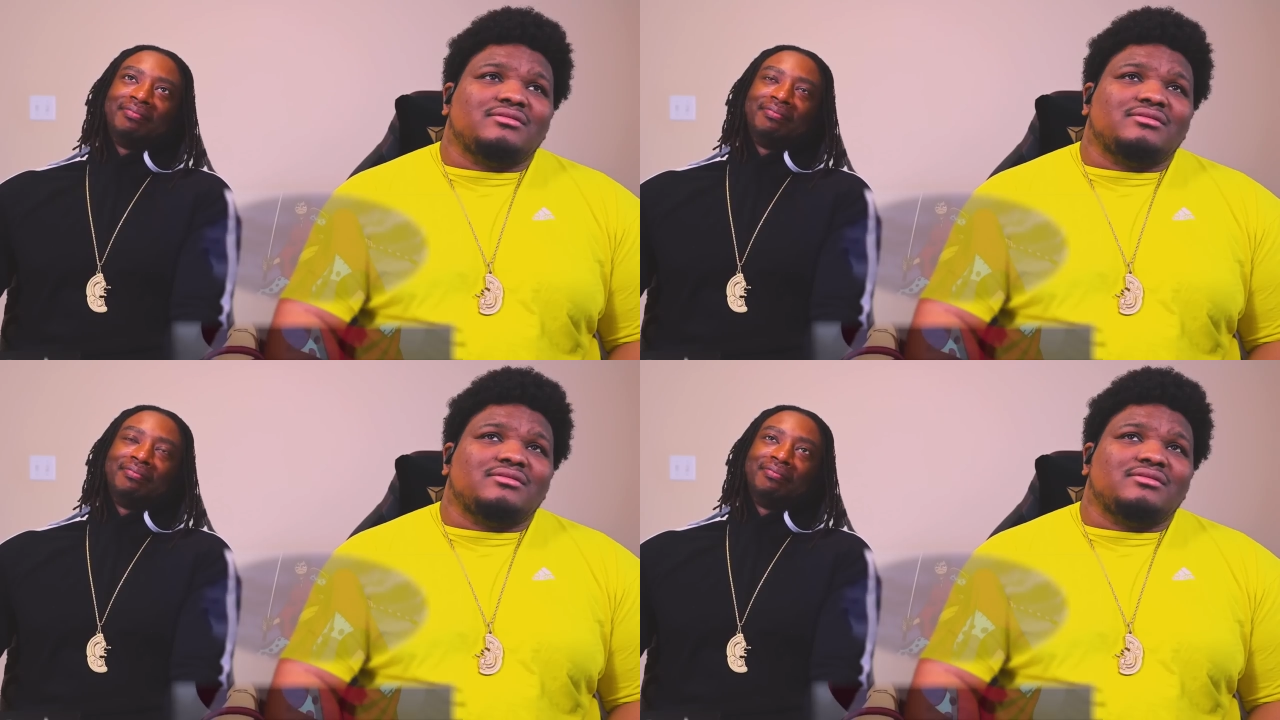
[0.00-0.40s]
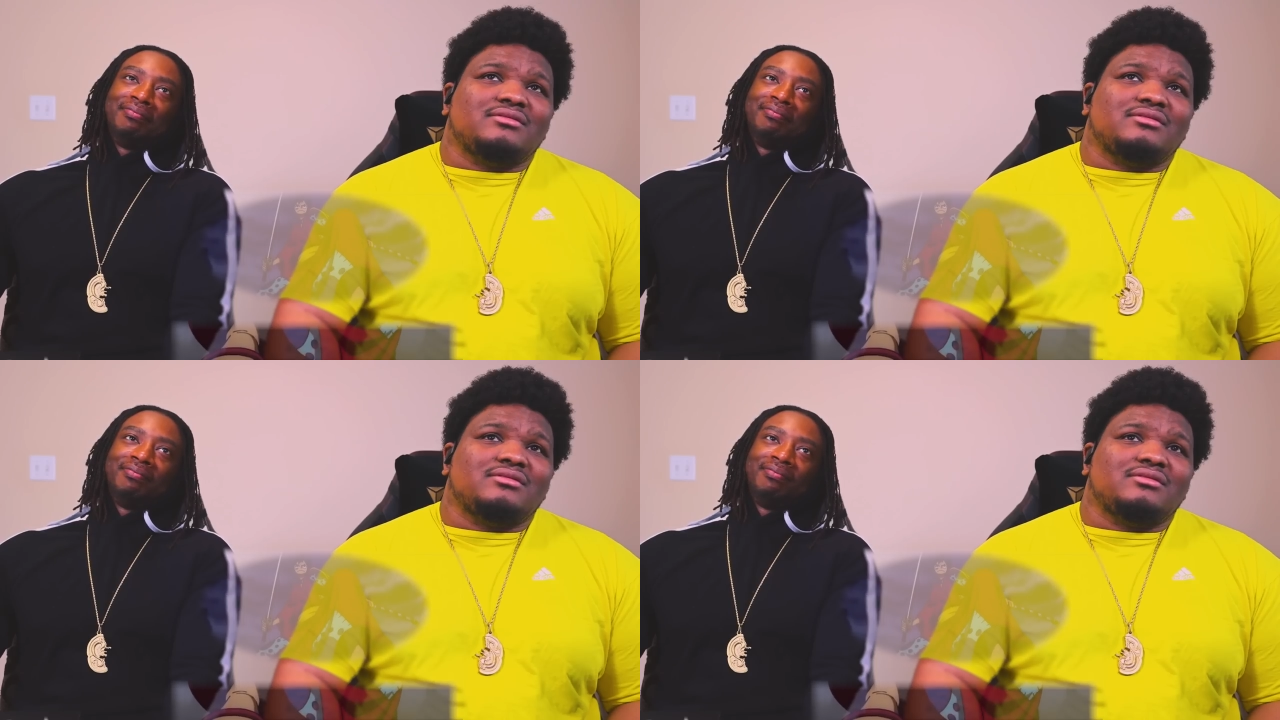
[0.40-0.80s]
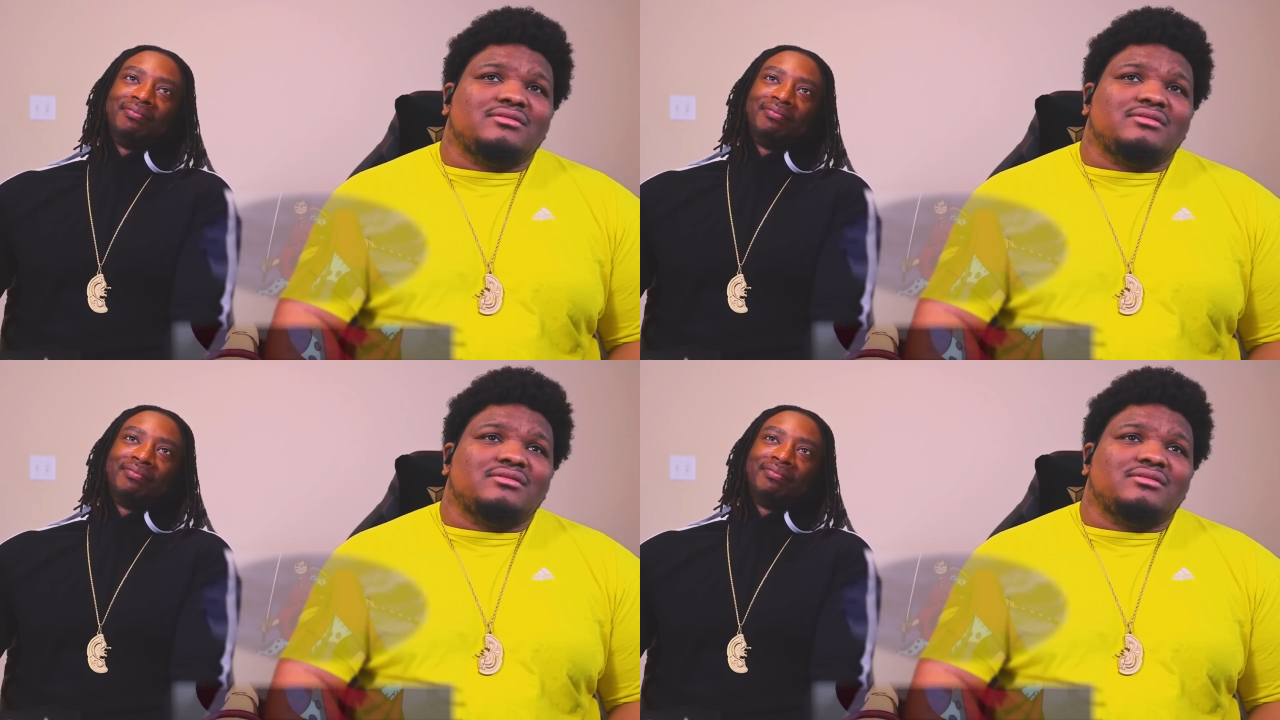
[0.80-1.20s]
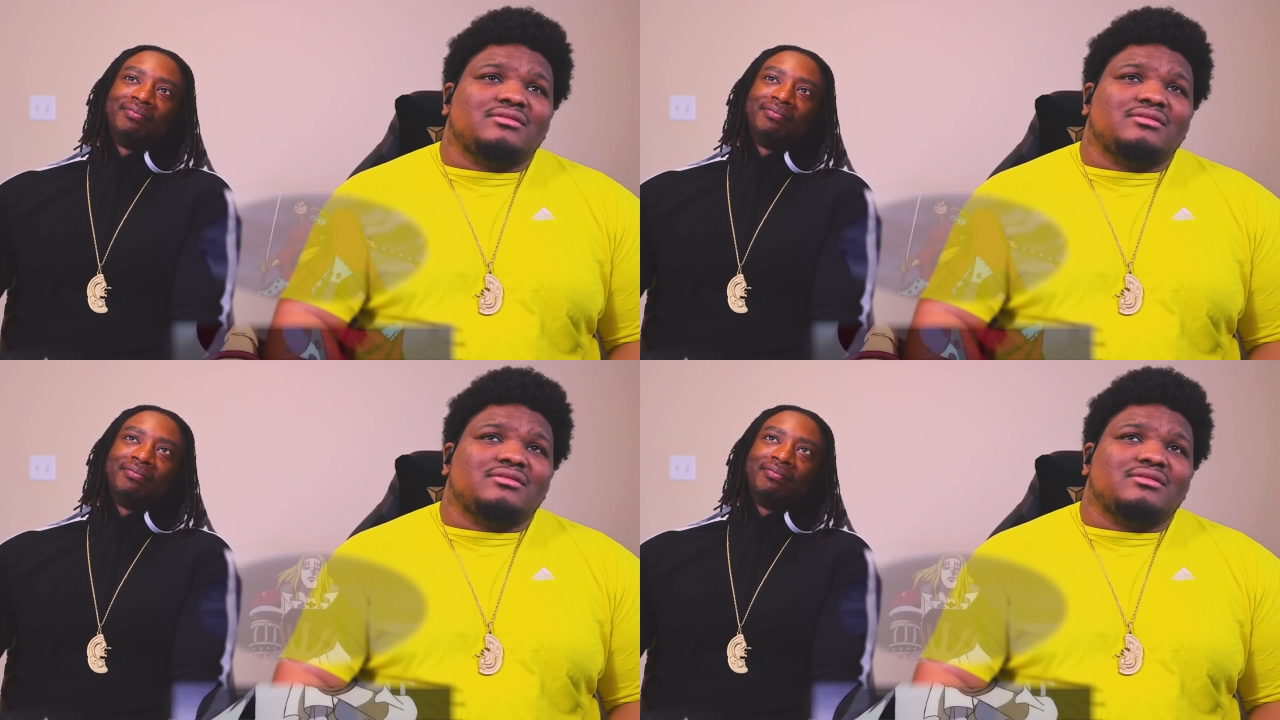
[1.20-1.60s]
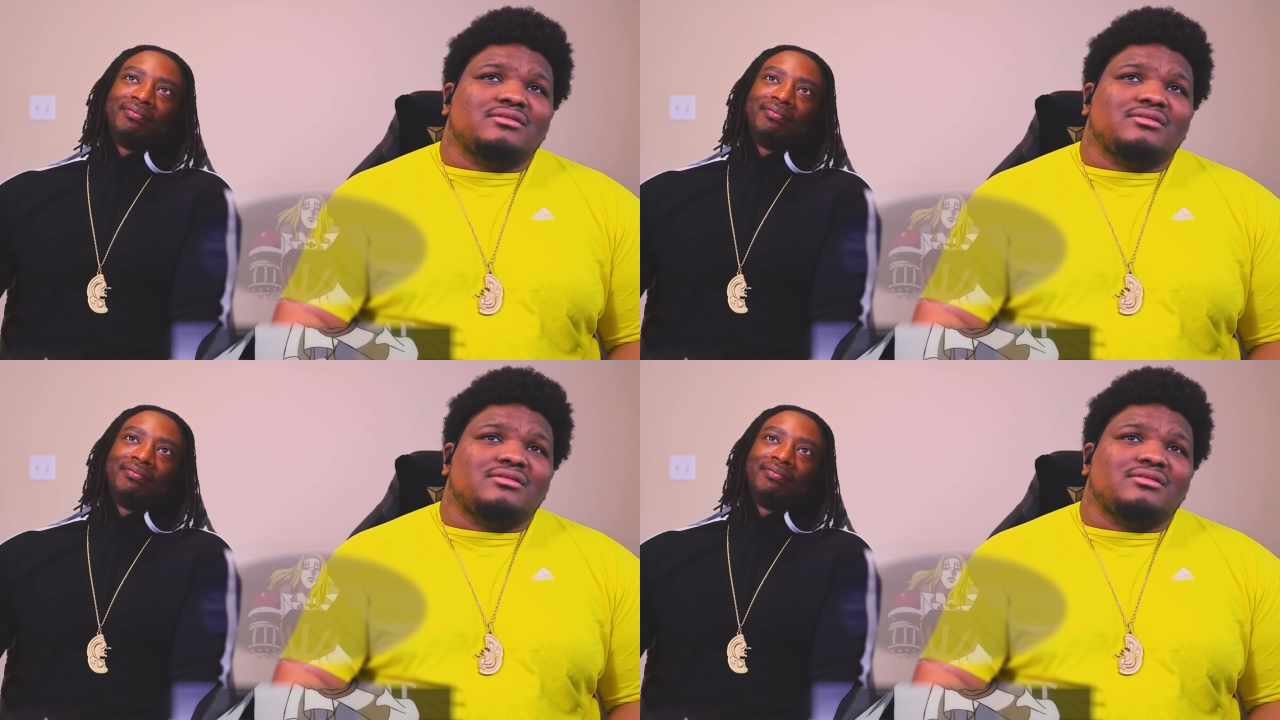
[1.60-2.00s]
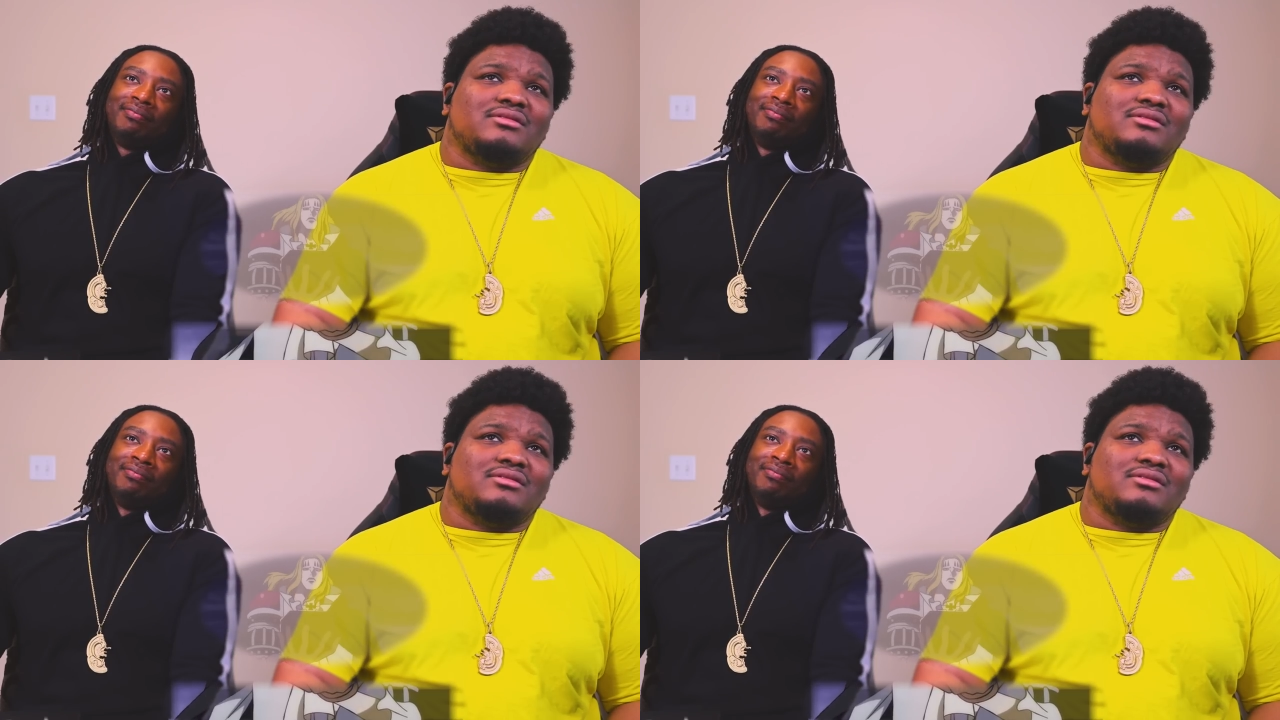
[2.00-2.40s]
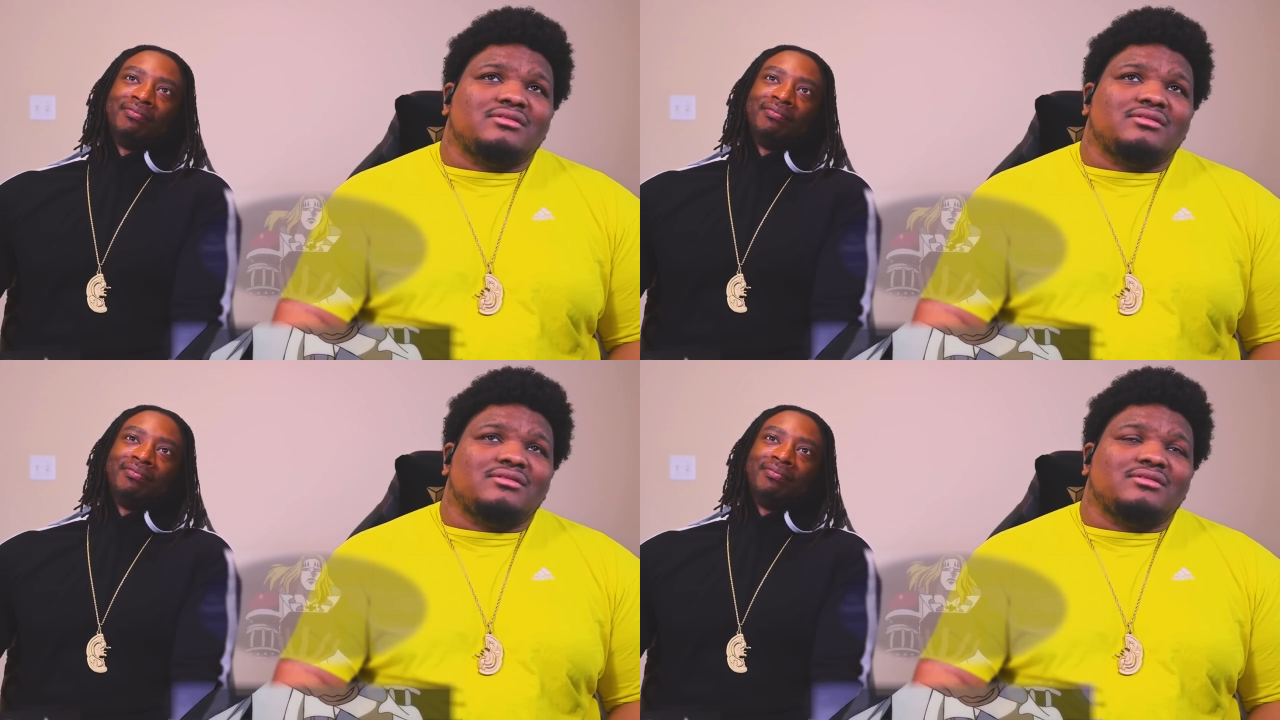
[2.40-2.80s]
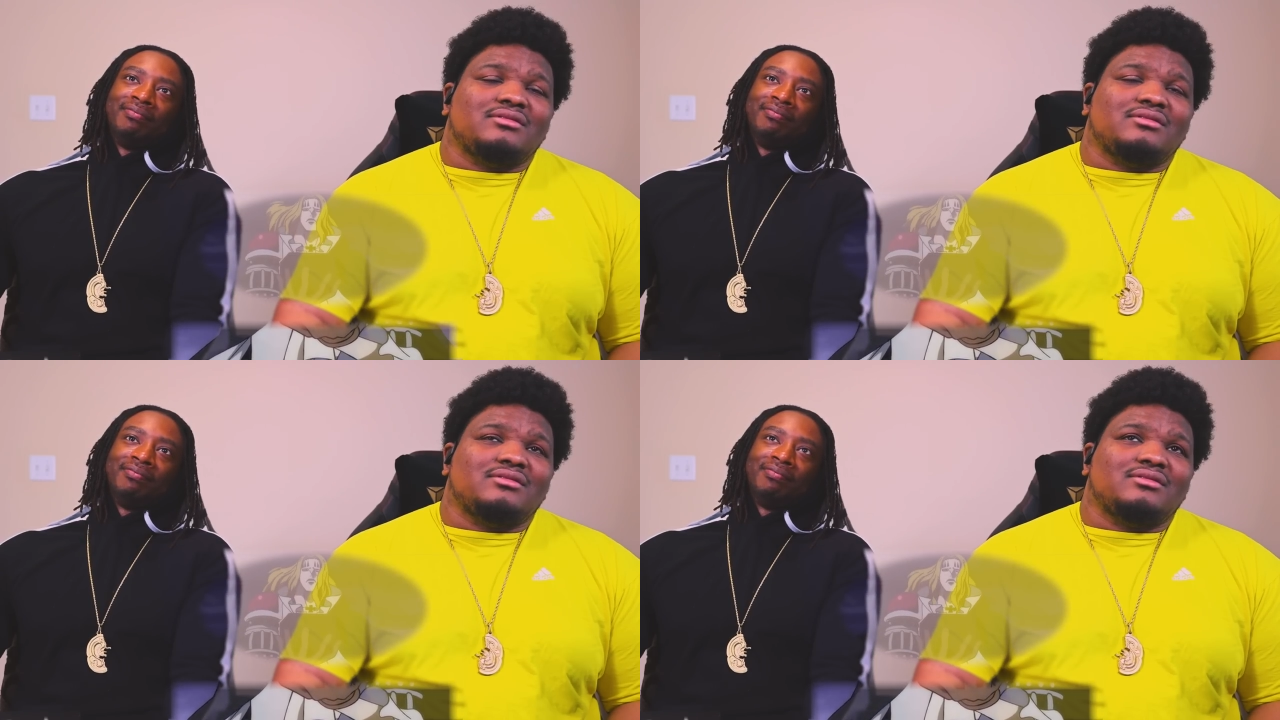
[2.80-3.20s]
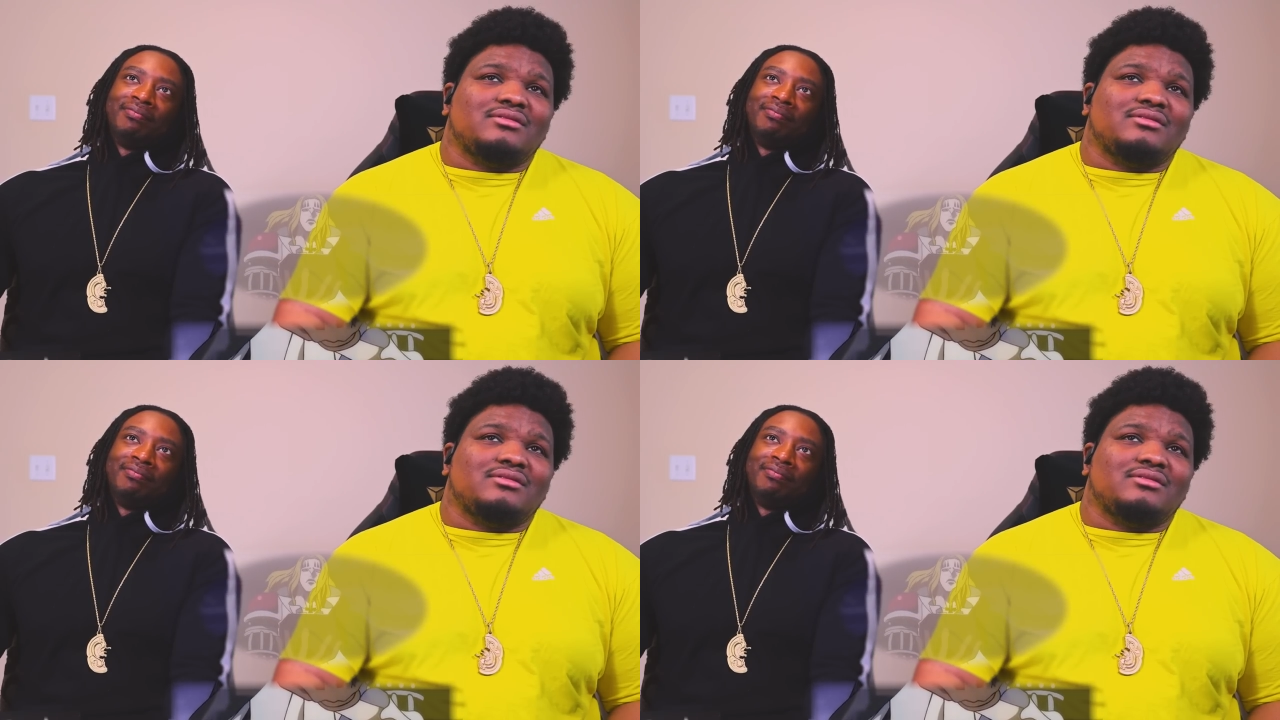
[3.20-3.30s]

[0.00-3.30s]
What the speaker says: (silence)